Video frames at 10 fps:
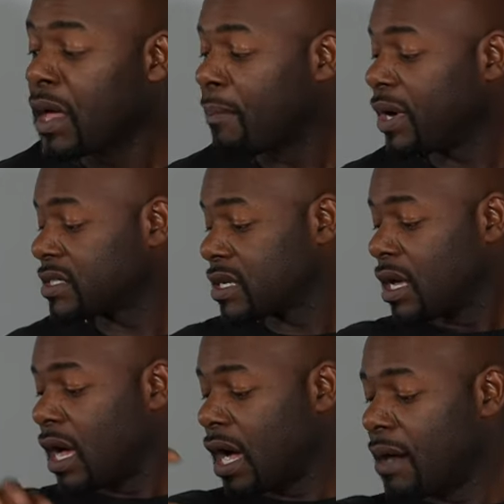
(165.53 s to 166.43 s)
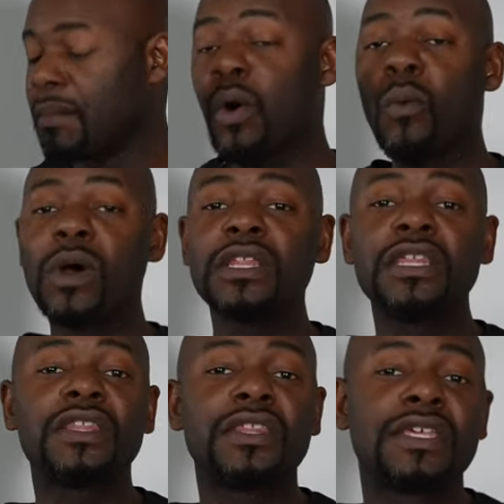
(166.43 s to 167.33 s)
But um, one of
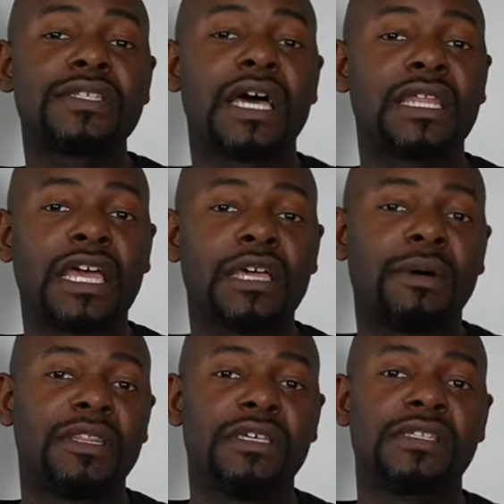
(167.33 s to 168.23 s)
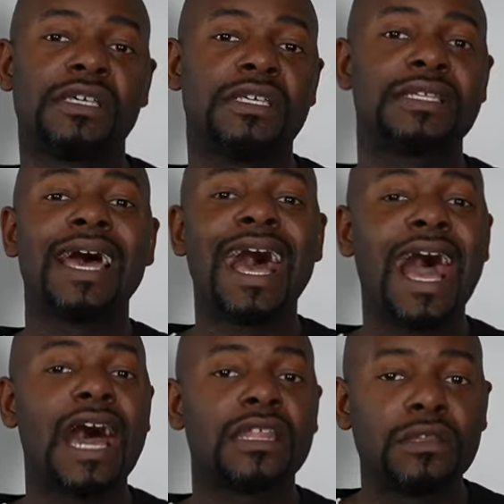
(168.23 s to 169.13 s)
the other things I like about this is
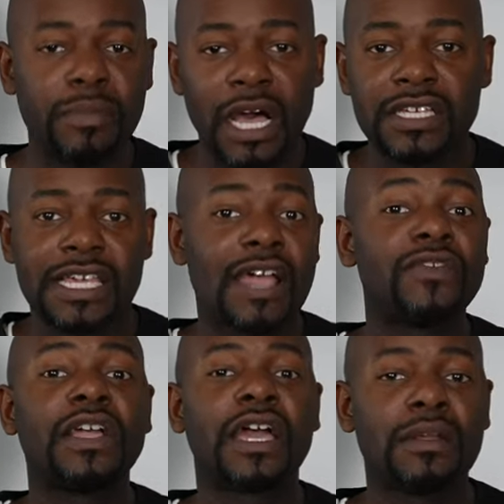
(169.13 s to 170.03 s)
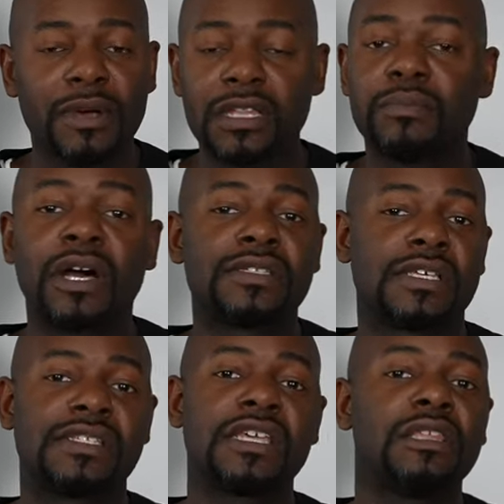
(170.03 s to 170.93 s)
out of the box. After I got them out of the box, I
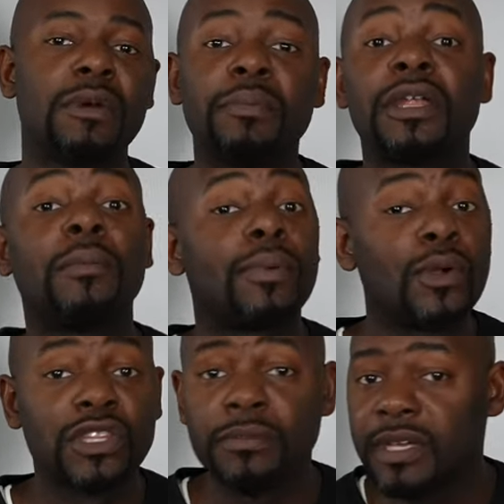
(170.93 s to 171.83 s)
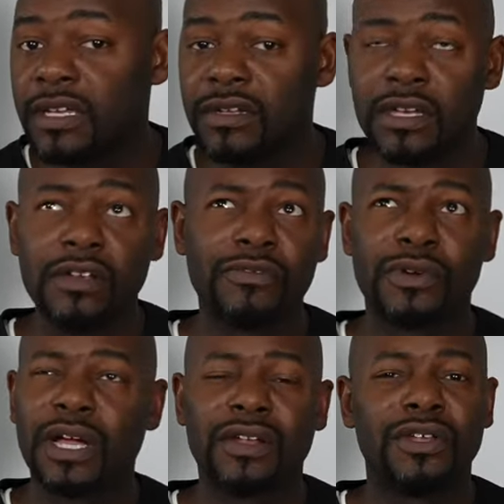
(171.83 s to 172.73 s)
set them up and I broke them in
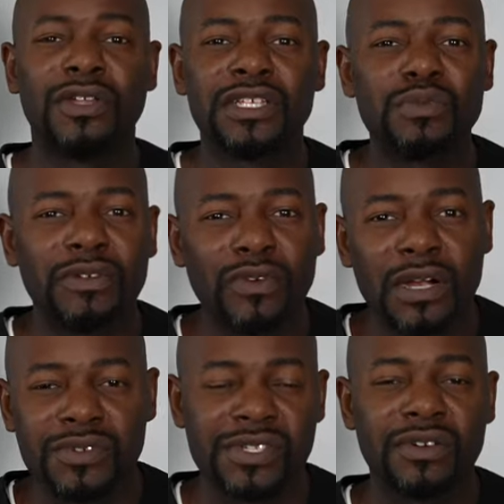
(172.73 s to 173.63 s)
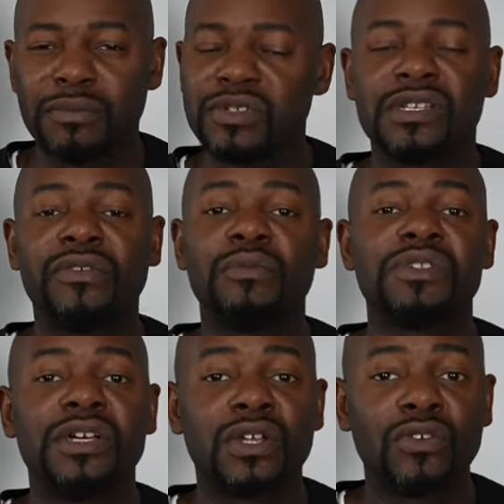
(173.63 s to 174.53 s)
for, I don't know, like 24 hours or so, and most of it was
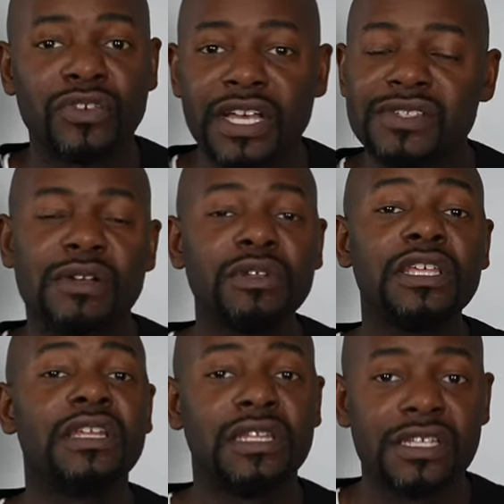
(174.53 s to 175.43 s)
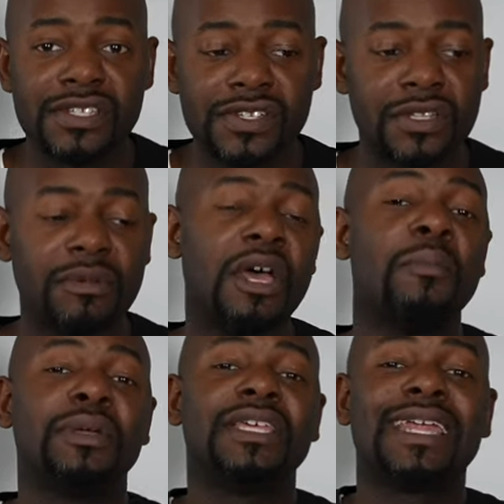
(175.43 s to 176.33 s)
done overnight. So I really didn't listen to them.
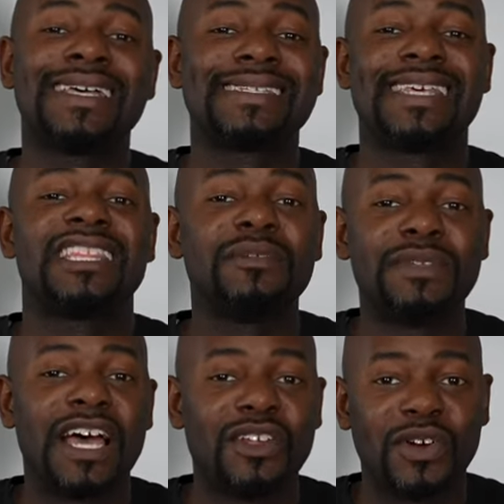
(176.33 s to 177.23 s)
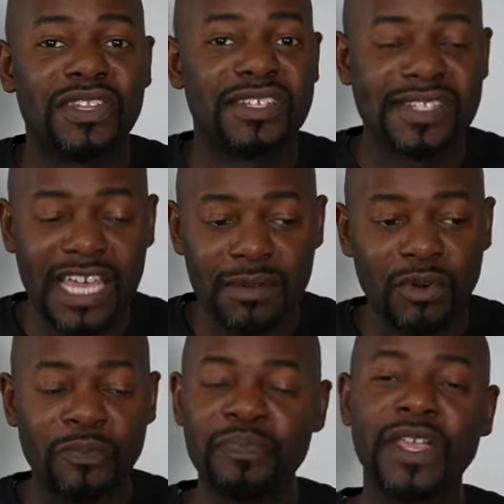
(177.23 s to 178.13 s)
But then I set them down on this table.